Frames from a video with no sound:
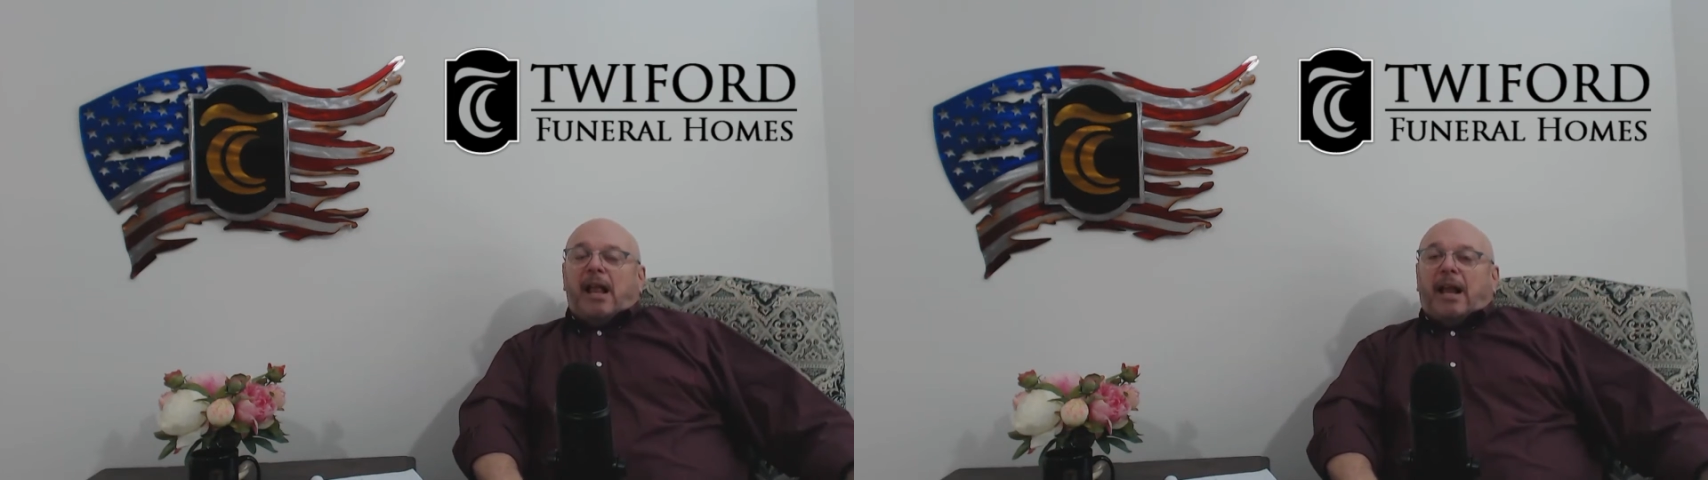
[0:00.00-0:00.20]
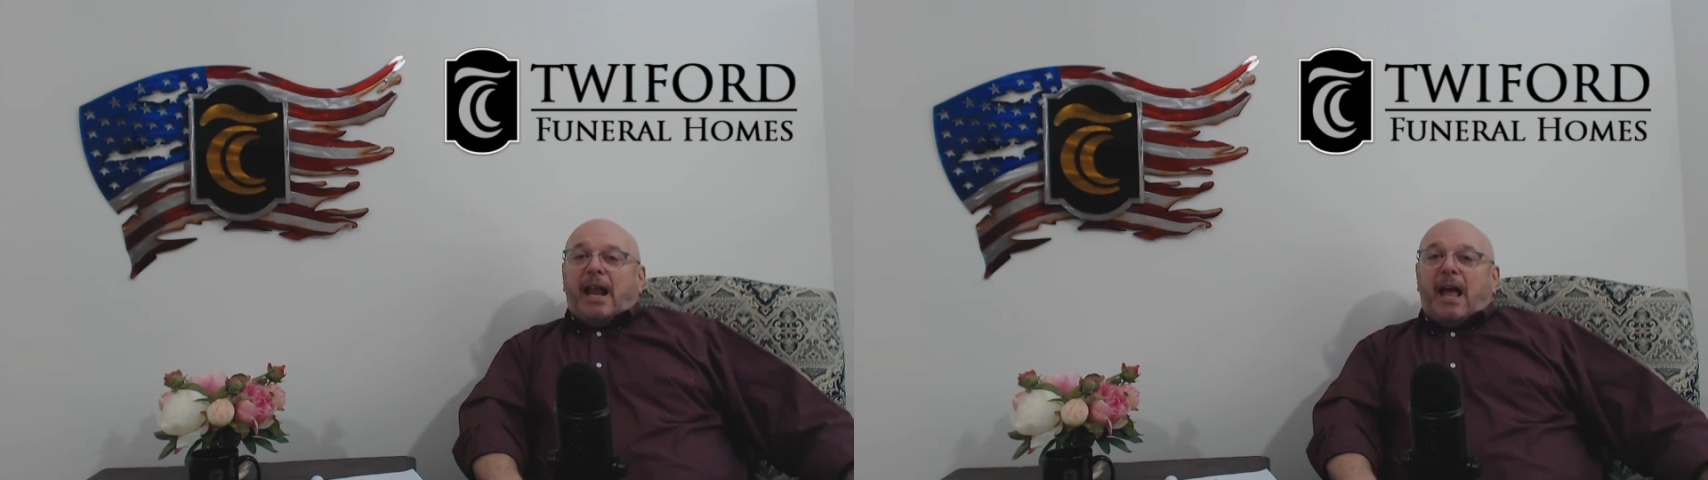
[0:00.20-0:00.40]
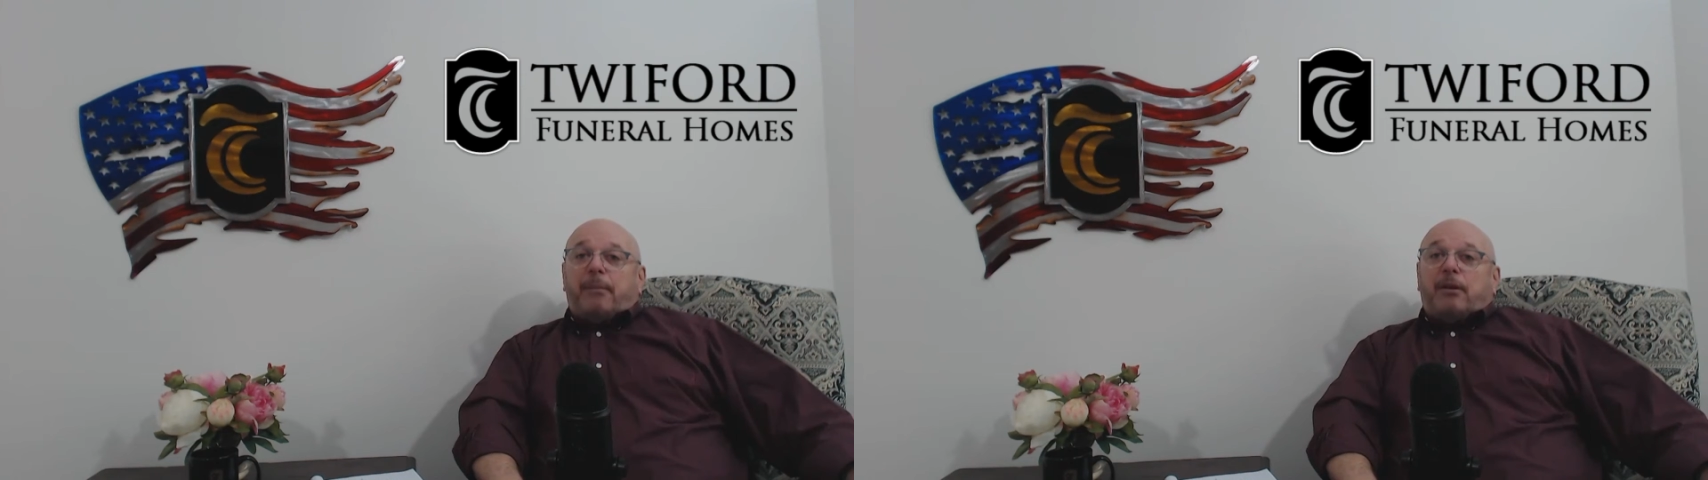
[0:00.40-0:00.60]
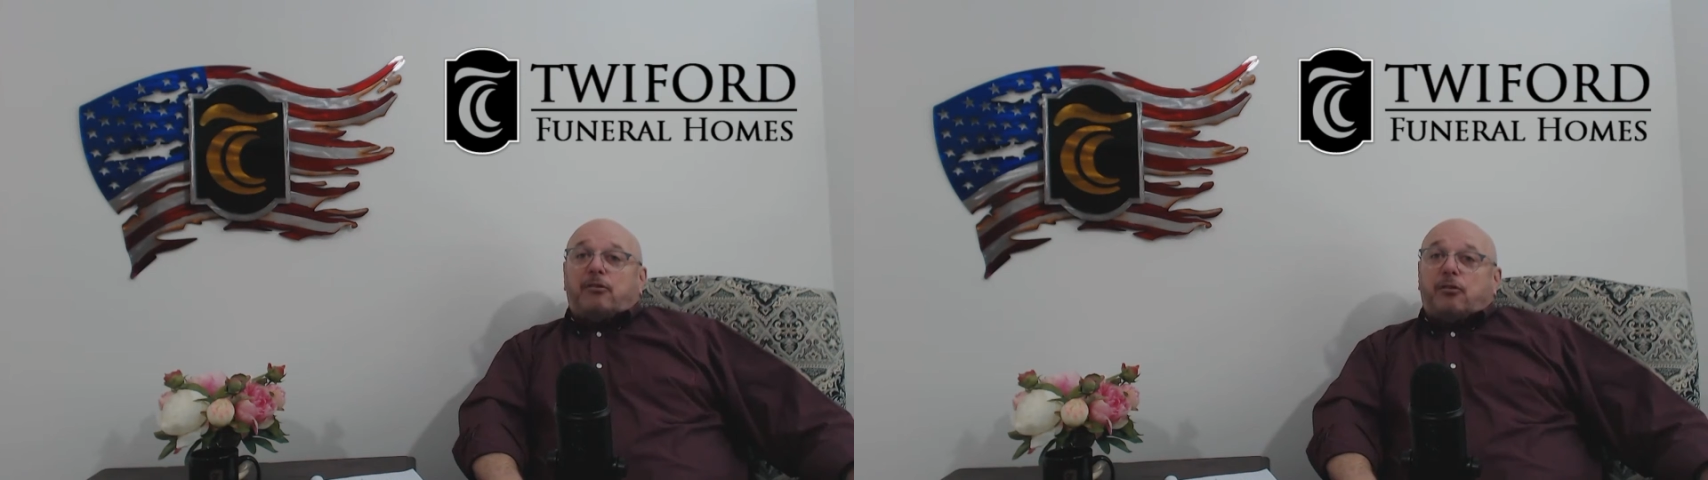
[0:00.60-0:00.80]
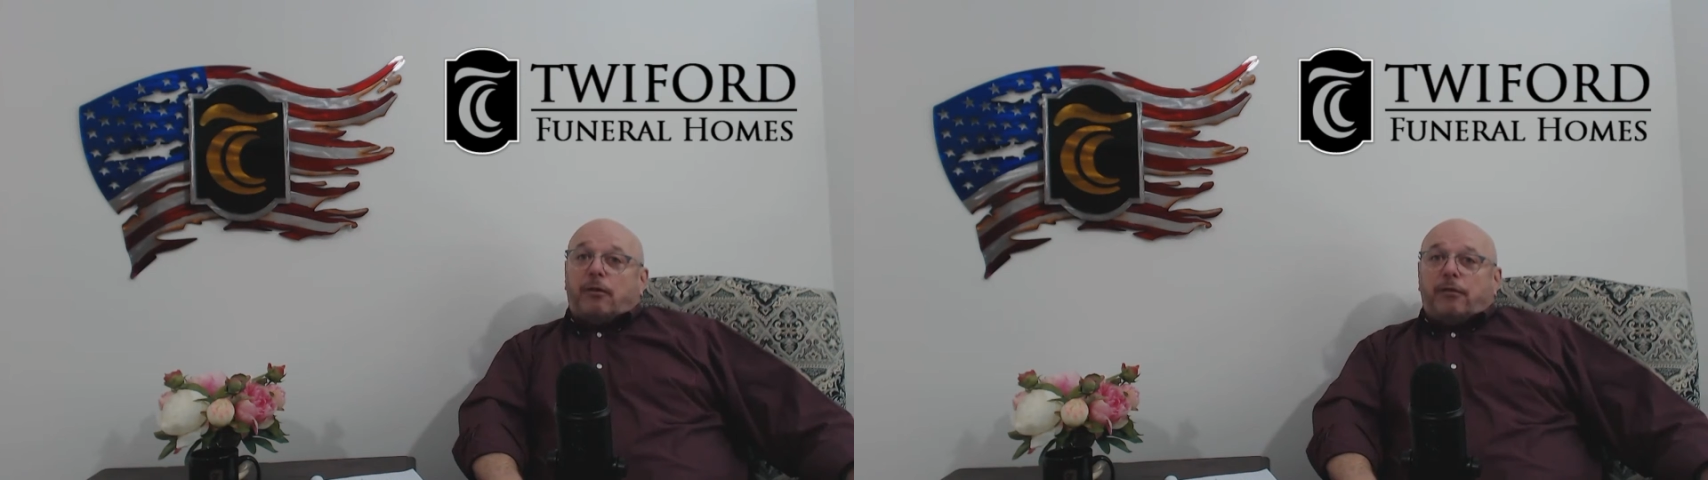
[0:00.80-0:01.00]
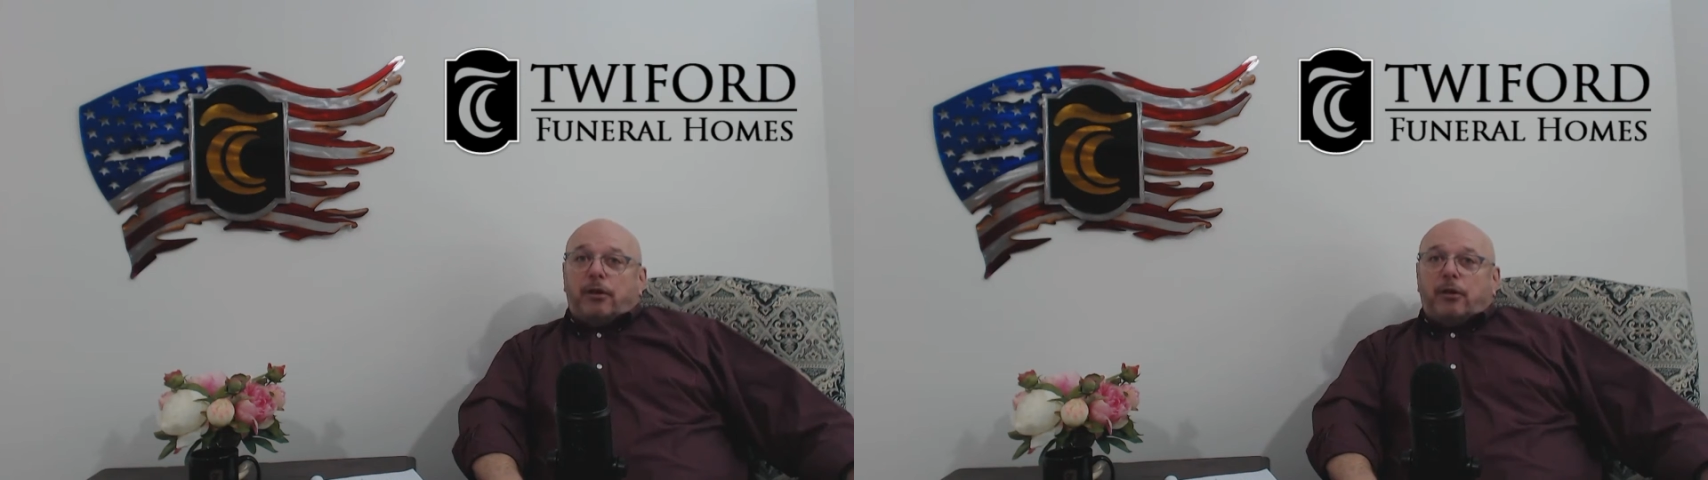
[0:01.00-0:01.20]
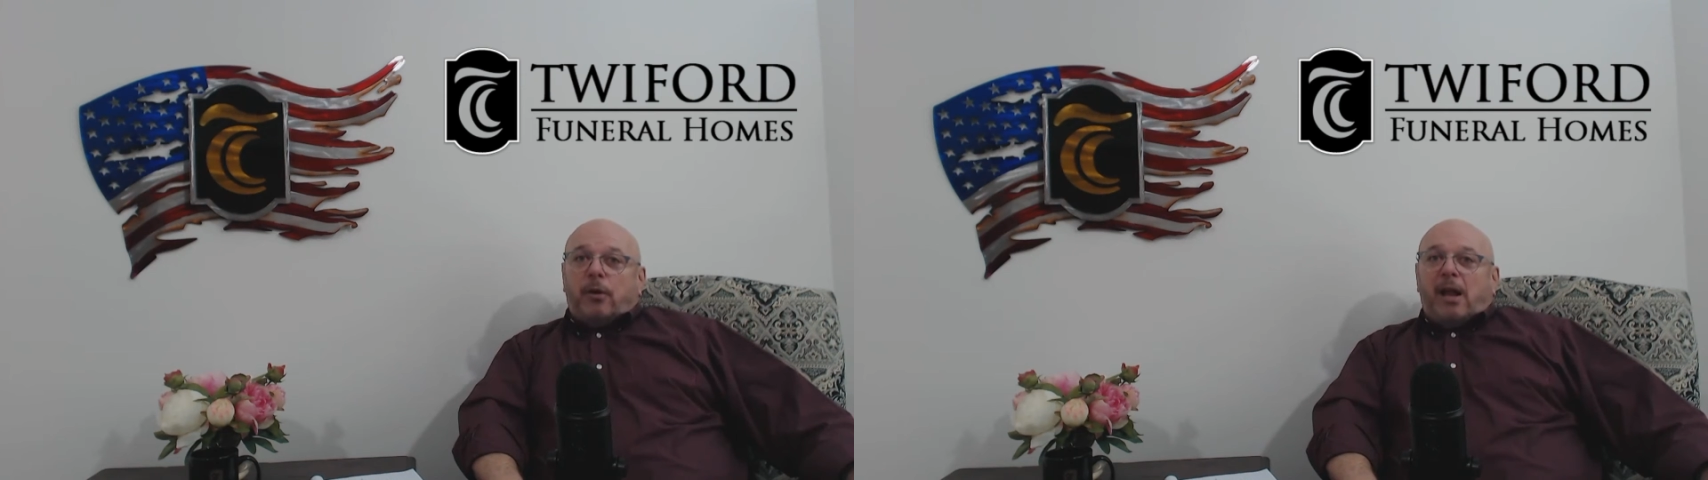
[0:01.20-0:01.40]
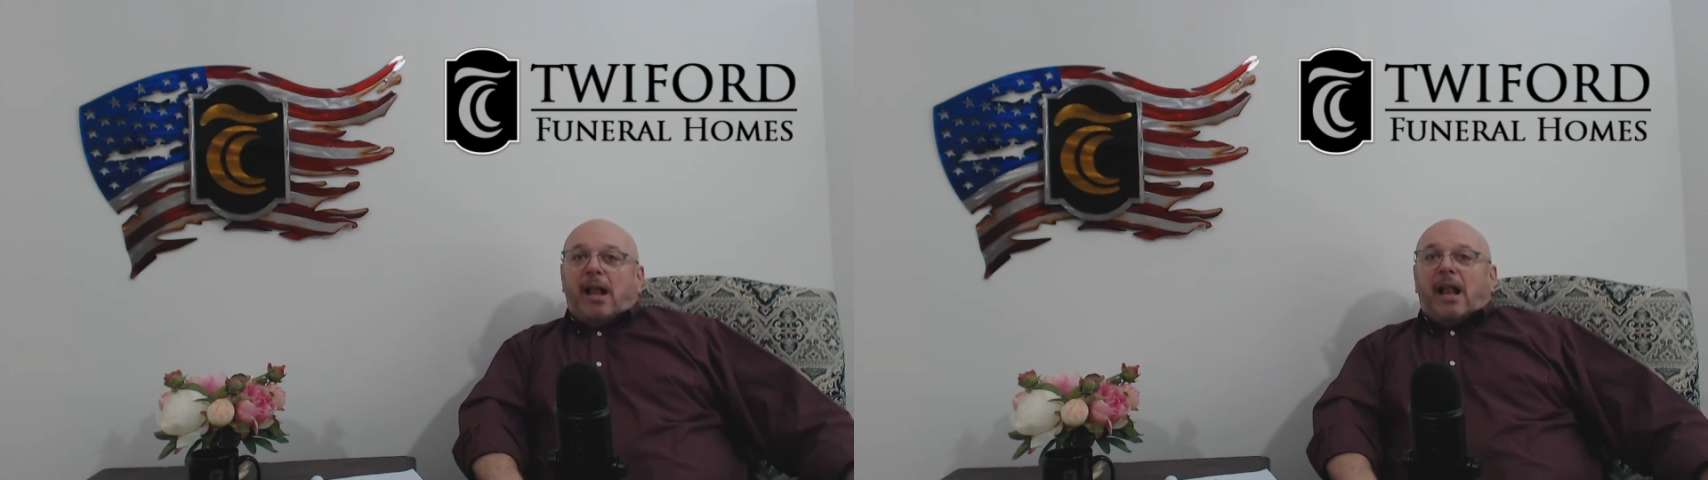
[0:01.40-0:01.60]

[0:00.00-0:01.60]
and happy to serve you.